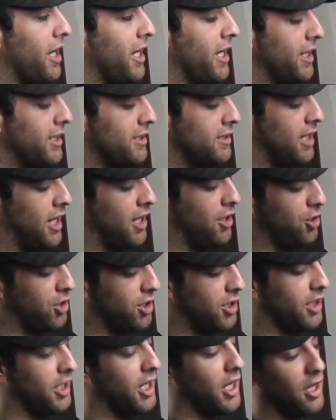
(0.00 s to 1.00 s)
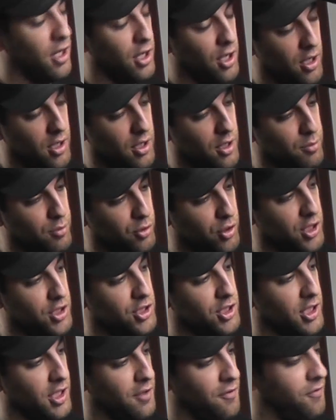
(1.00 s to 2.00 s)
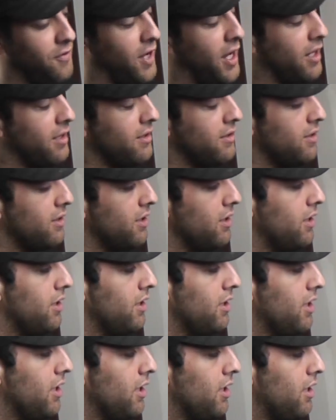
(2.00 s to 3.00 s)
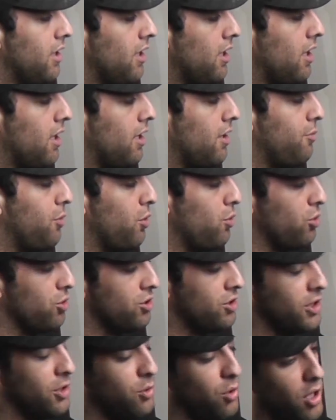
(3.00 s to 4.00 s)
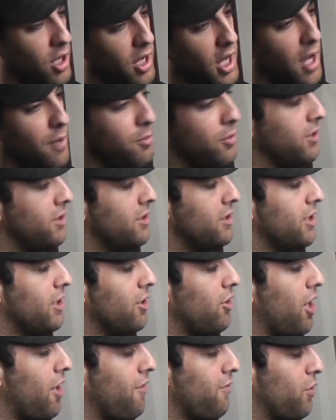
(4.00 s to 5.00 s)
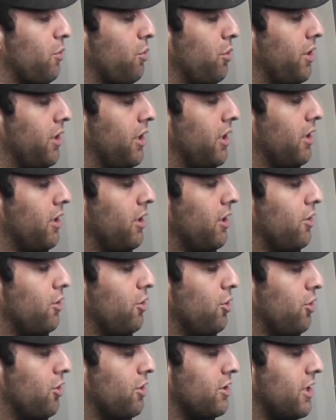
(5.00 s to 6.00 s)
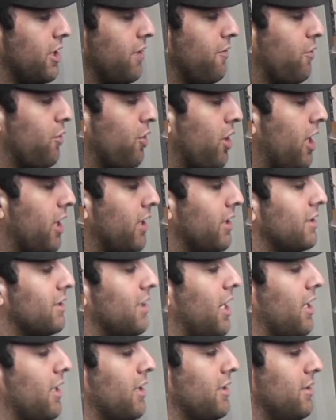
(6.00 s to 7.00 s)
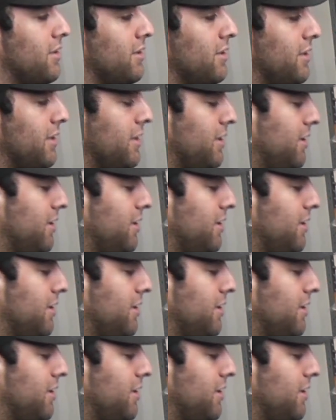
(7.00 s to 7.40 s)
inks that you can get a bleaching effect. But we'll see what happens here after we do this hit for 90 seconds.